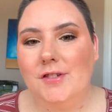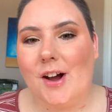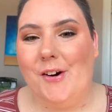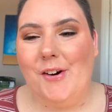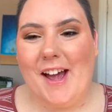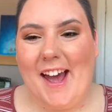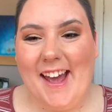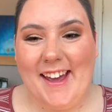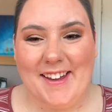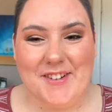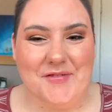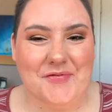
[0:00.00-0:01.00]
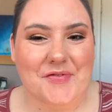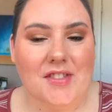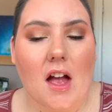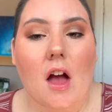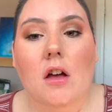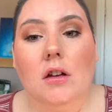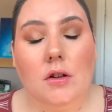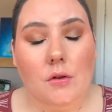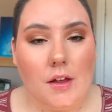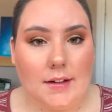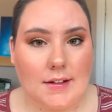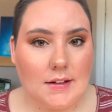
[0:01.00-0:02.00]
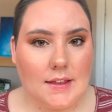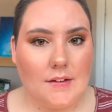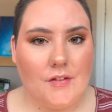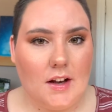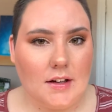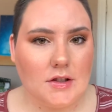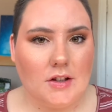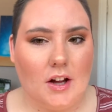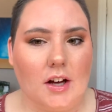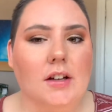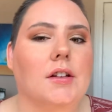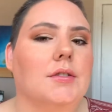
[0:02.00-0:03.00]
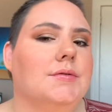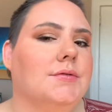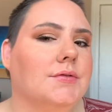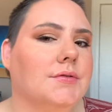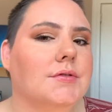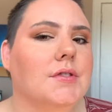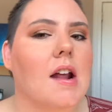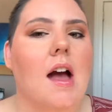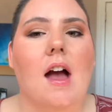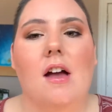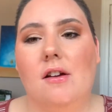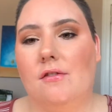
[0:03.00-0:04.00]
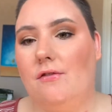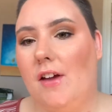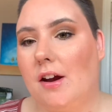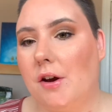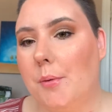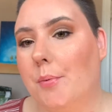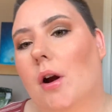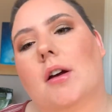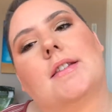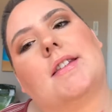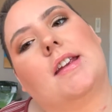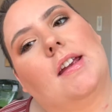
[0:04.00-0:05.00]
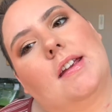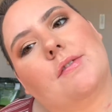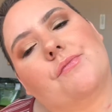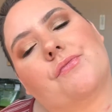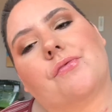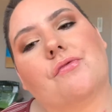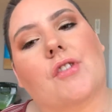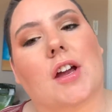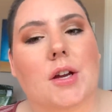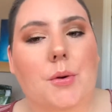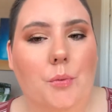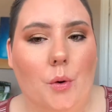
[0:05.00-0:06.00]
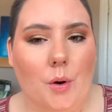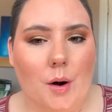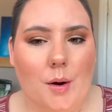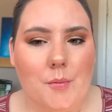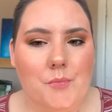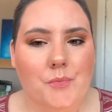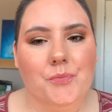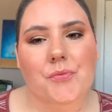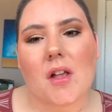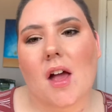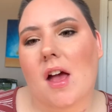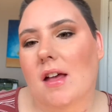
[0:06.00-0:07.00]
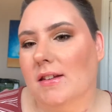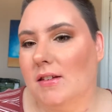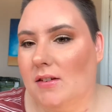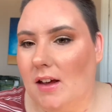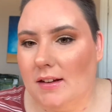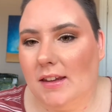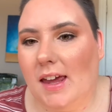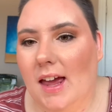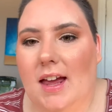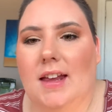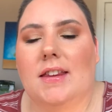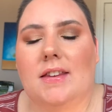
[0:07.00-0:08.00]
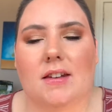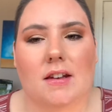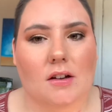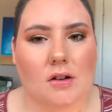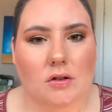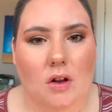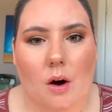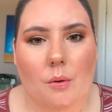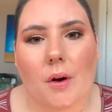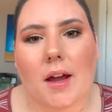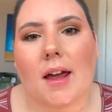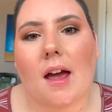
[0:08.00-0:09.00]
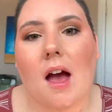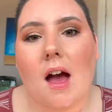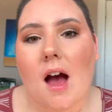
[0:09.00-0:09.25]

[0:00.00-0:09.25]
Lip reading: Okay, so this is the finished look. Very bronzy, very warm, sun-kissed, glowy.